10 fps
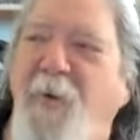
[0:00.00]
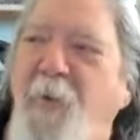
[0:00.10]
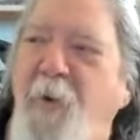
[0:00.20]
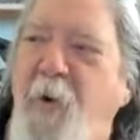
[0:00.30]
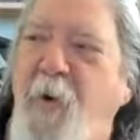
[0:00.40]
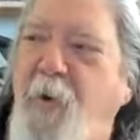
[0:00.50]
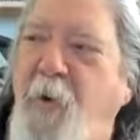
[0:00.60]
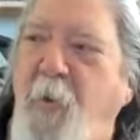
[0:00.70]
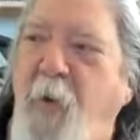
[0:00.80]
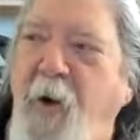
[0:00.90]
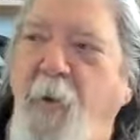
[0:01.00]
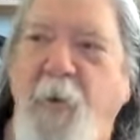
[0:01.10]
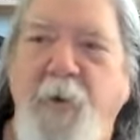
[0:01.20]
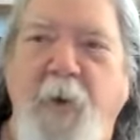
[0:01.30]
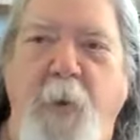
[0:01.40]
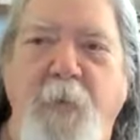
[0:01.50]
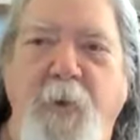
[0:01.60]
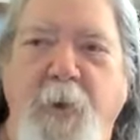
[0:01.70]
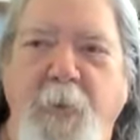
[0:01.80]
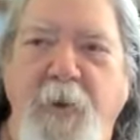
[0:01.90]
We went to Hawaii. We dumped
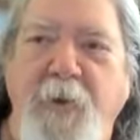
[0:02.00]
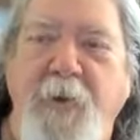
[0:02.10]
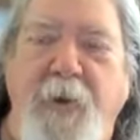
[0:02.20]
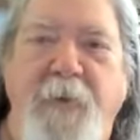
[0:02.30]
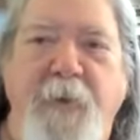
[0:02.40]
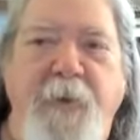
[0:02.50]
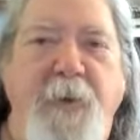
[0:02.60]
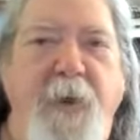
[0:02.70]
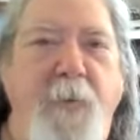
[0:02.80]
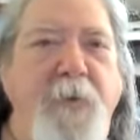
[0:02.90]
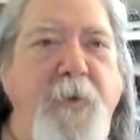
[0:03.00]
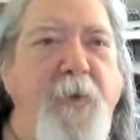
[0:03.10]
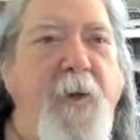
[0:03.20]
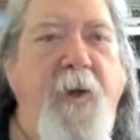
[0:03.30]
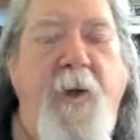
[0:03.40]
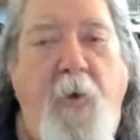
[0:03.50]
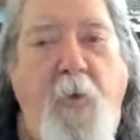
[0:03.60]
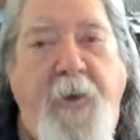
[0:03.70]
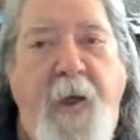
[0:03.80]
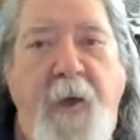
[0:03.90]
so much stuff in the dumpster.
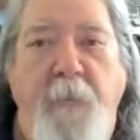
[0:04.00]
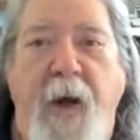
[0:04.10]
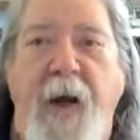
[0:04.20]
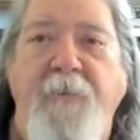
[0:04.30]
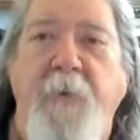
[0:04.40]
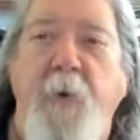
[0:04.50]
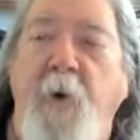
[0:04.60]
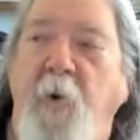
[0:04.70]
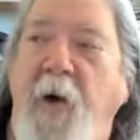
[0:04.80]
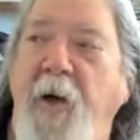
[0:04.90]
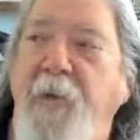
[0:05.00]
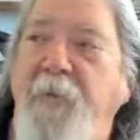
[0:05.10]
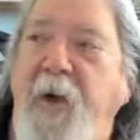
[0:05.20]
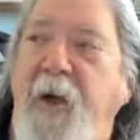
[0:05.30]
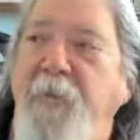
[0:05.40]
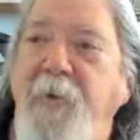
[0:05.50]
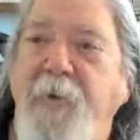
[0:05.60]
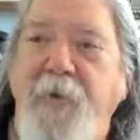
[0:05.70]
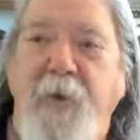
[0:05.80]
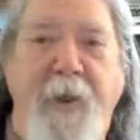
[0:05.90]
We came back from Hawaii five
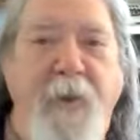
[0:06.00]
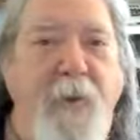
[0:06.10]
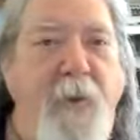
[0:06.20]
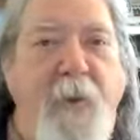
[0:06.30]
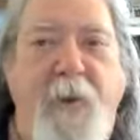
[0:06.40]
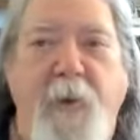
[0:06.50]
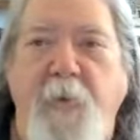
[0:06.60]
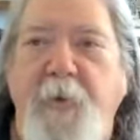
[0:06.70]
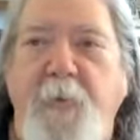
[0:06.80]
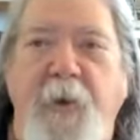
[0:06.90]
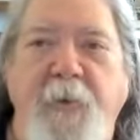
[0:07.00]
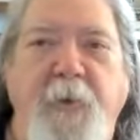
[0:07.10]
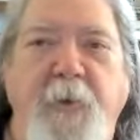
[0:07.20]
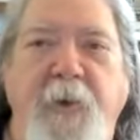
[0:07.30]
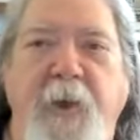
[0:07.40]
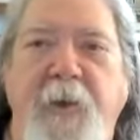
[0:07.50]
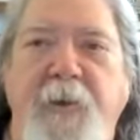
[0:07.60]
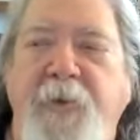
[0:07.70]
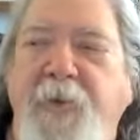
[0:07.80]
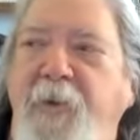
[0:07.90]
years later. We spent two
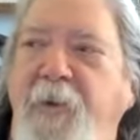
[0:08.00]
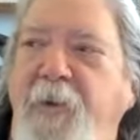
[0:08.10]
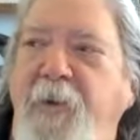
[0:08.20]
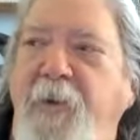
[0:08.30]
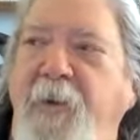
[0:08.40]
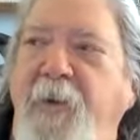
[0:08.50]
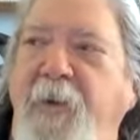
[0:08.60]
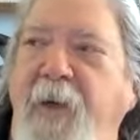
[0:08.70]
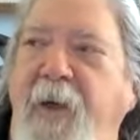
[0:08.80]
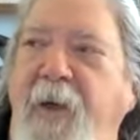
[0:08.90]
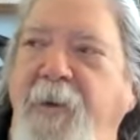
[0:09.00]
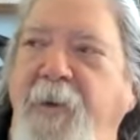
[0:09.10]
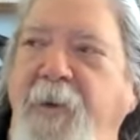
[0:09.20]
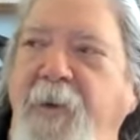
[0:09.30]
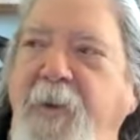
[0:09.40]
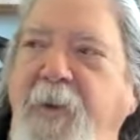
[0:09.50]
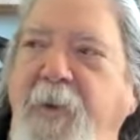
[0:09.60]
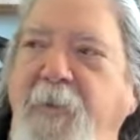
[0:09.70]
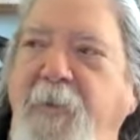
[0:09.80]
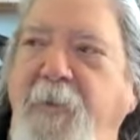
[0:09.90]
days at the